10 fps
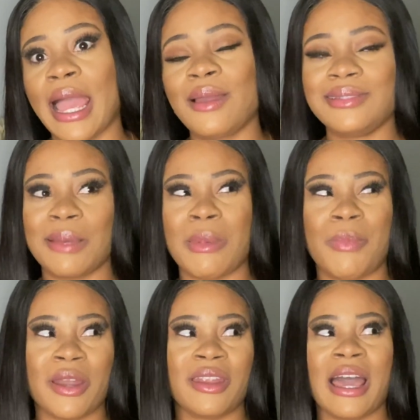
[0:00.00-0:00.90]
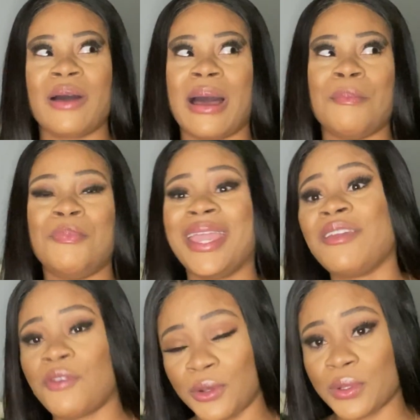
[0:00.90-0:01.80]
I could take my partner out and pay
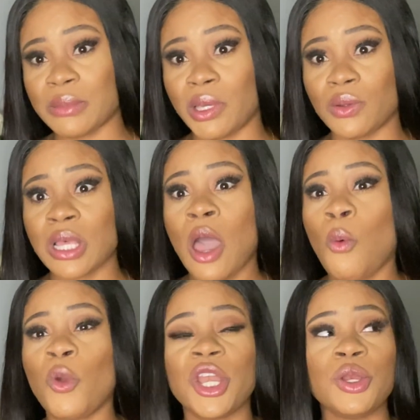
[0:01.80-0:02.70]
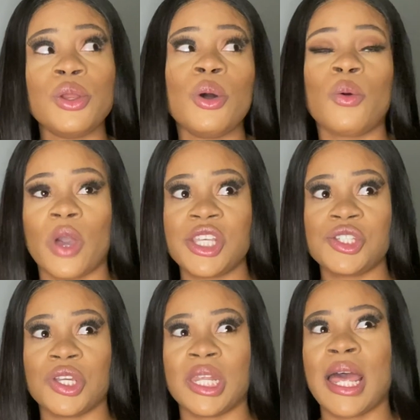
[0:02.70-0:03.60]
for those meals with no
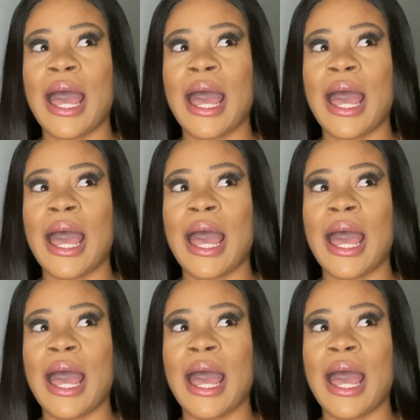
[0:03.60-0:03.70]
question.